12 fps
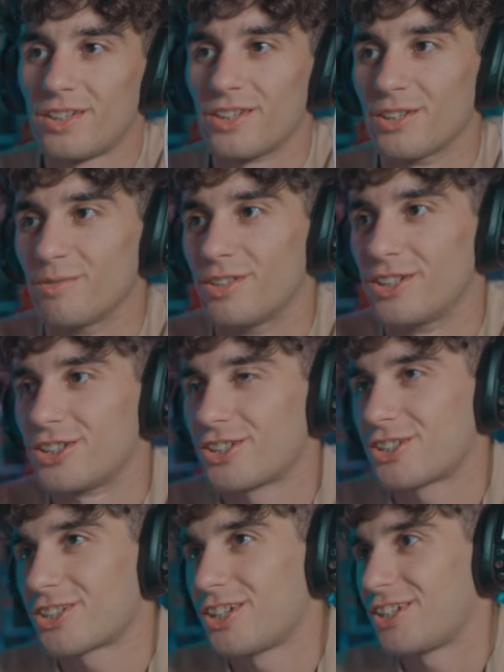Yeah, buddy,
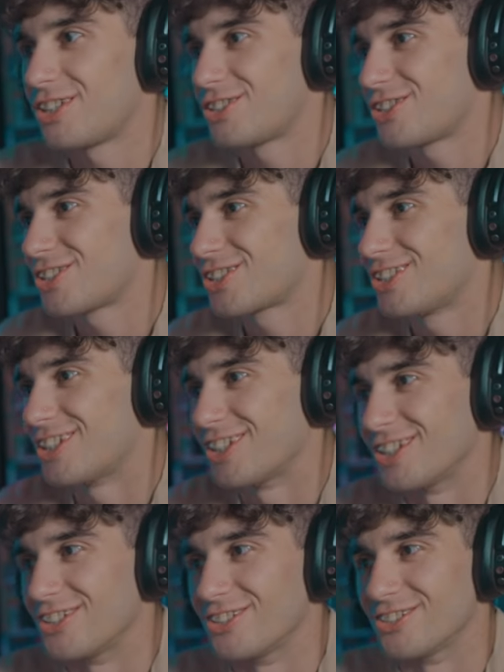she's gonna she's gonna
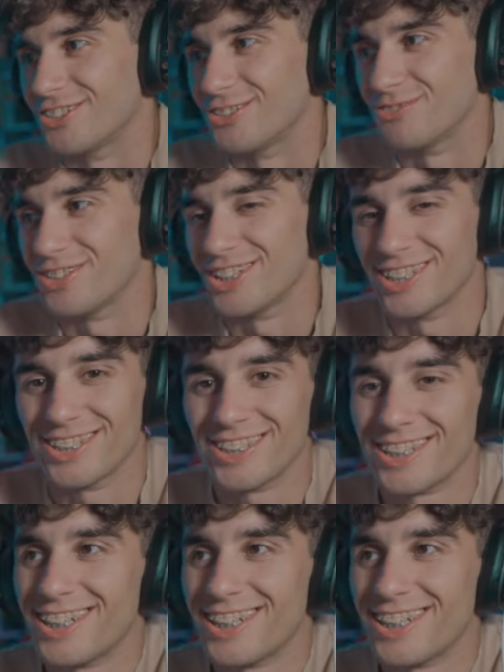need you a little bit.